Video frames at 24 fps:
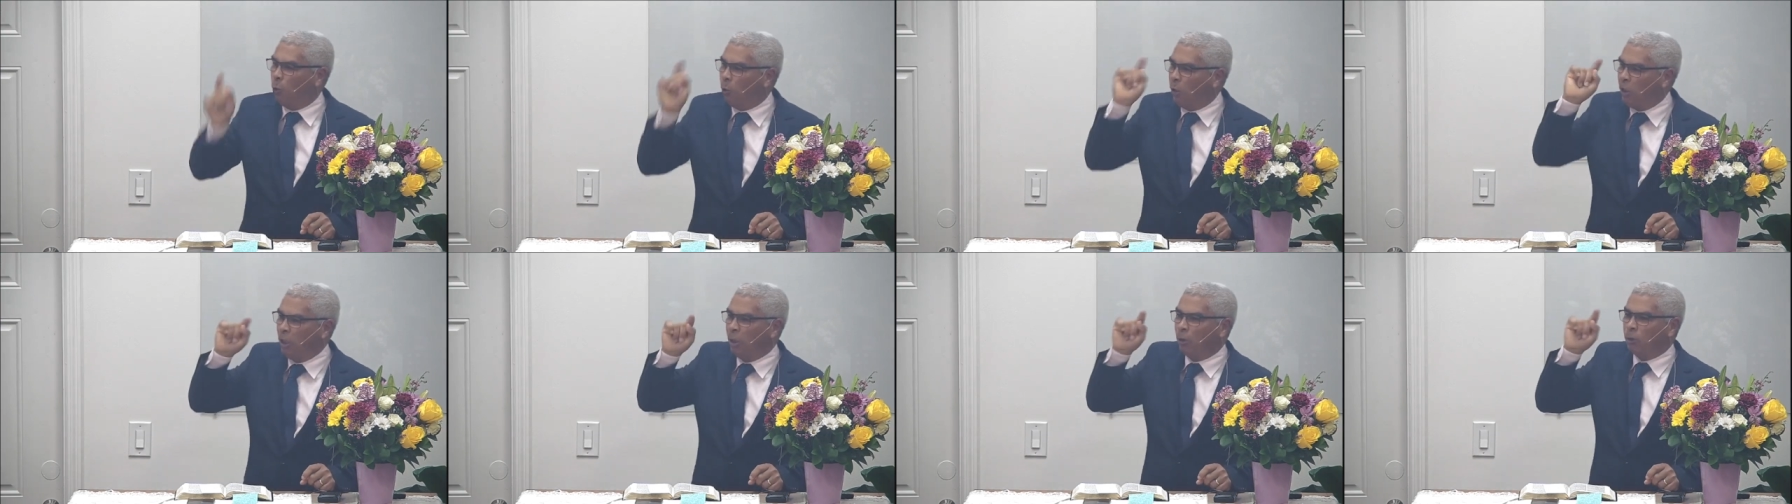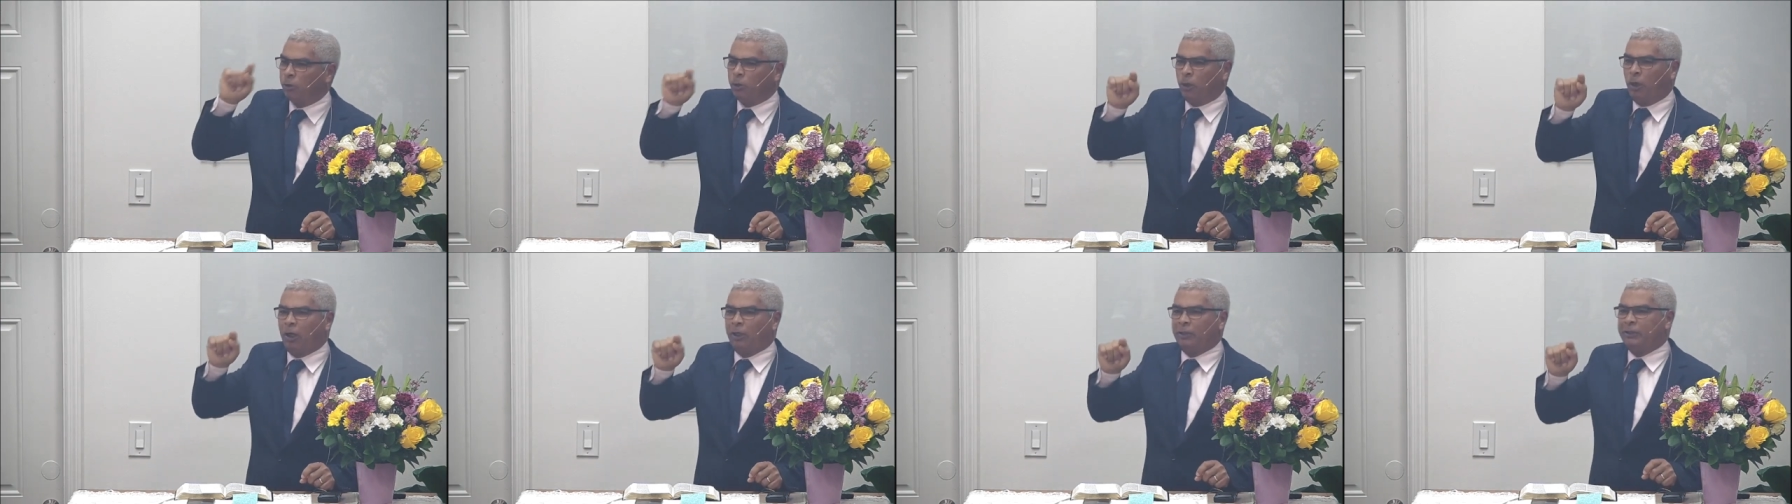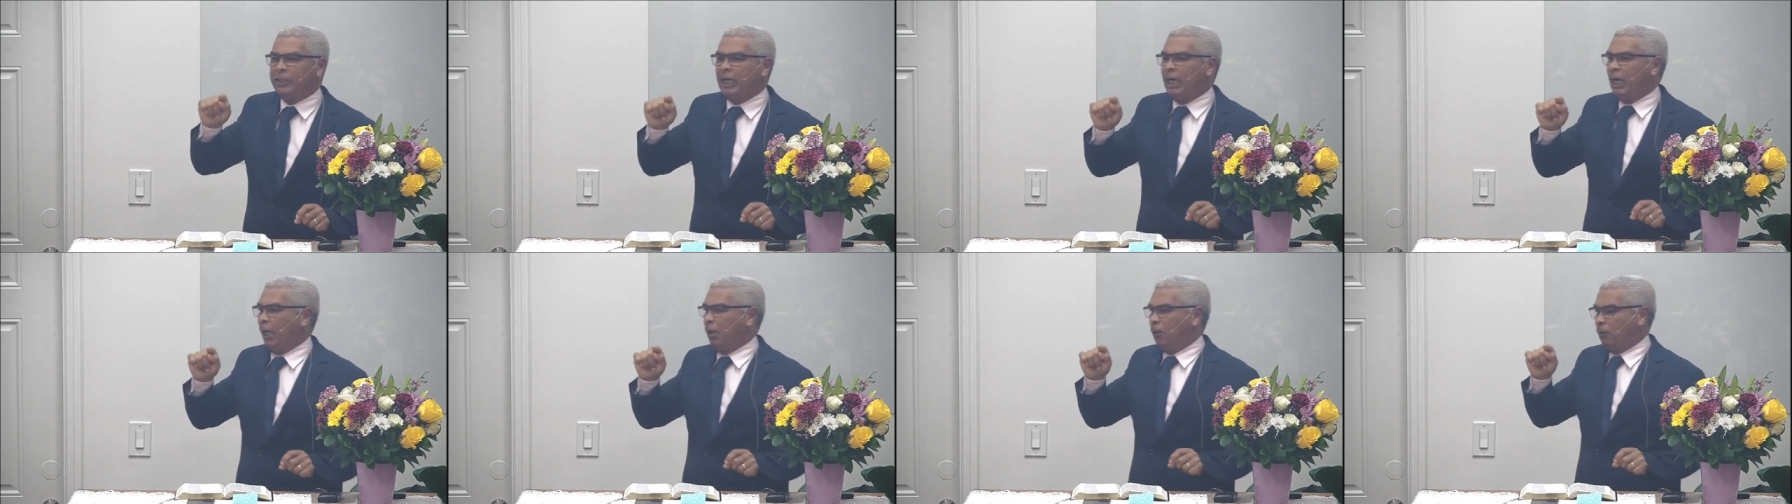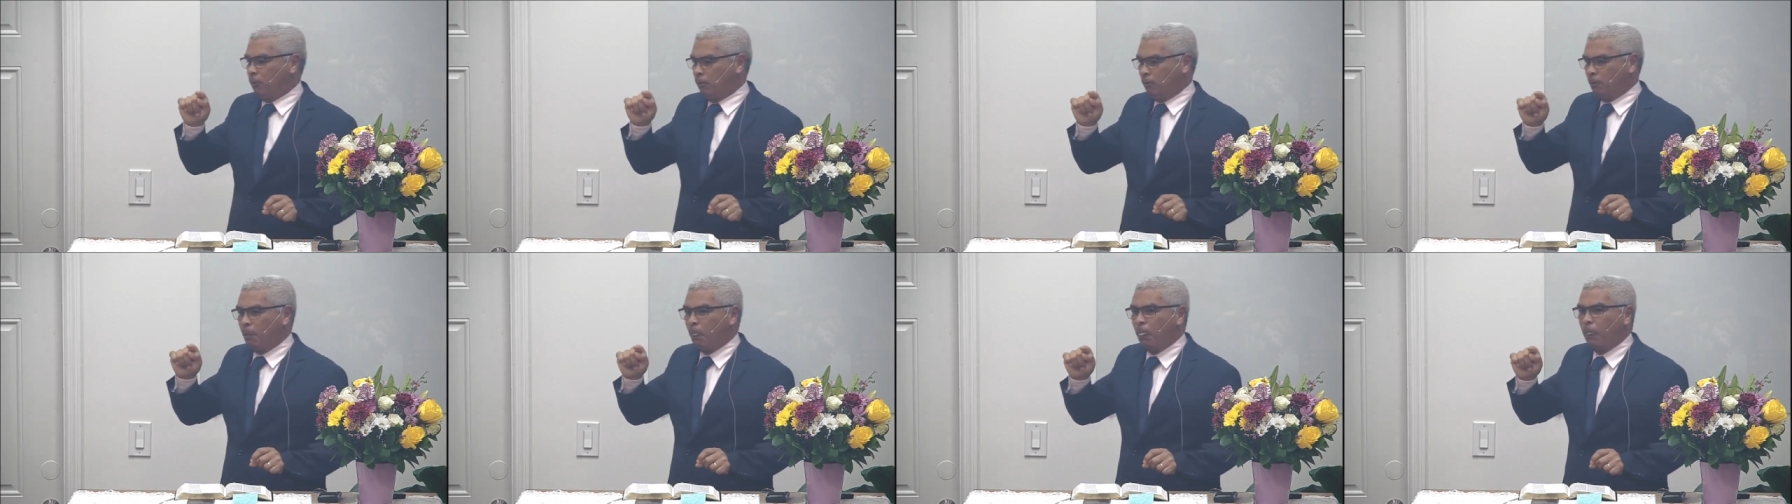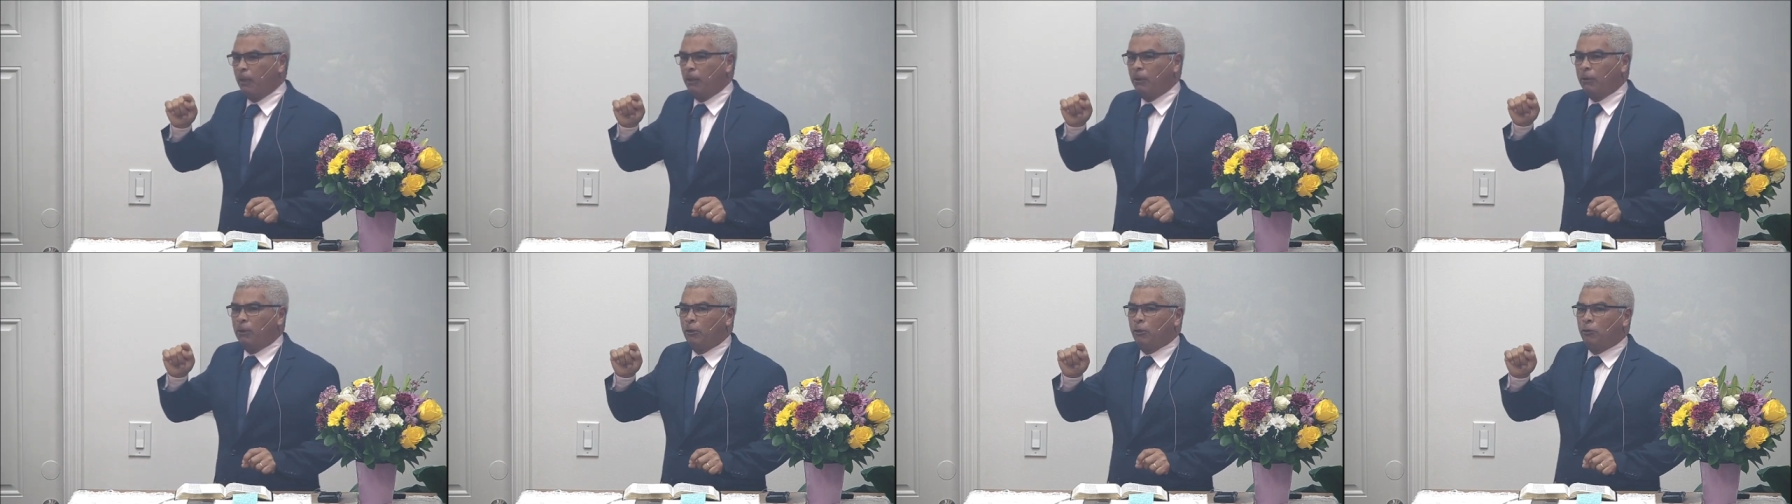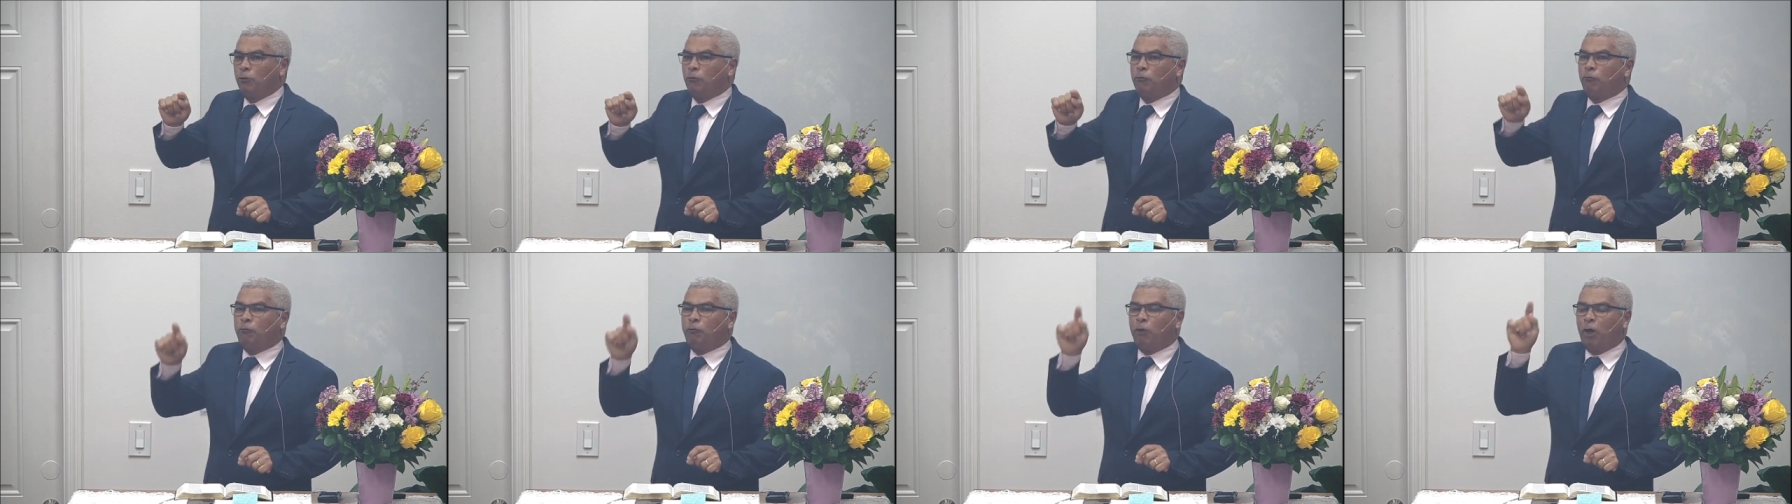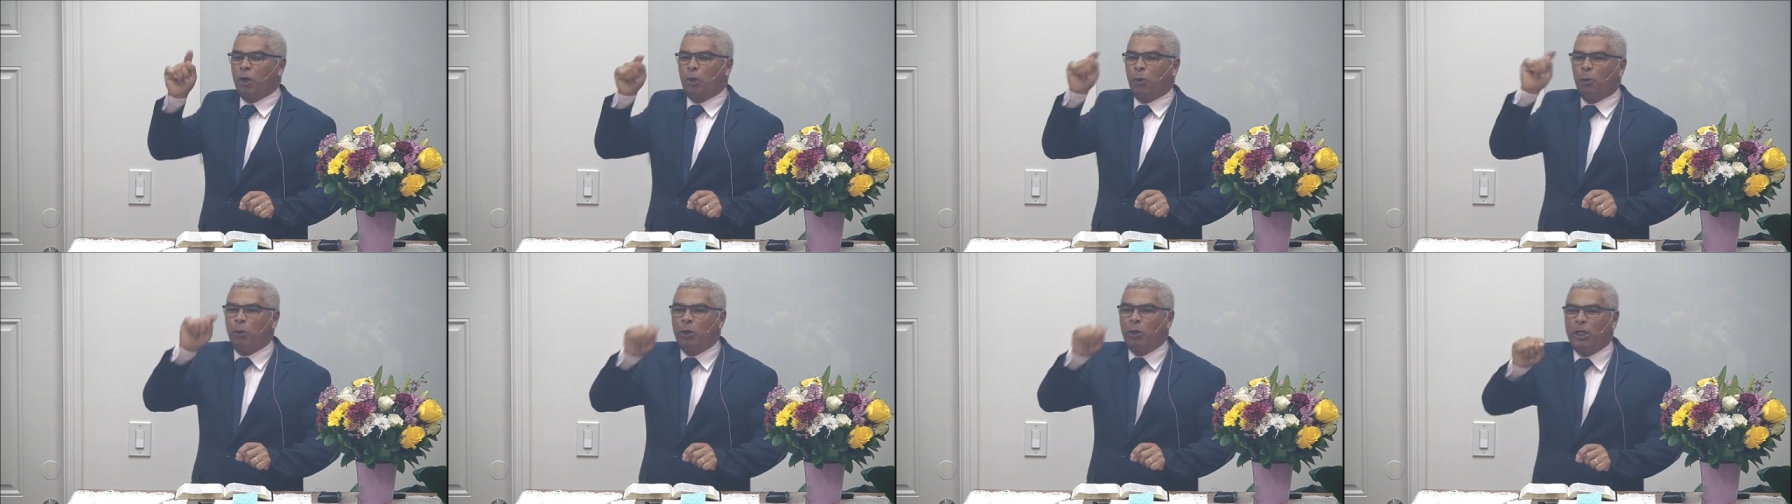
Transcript: In the time of Joshua,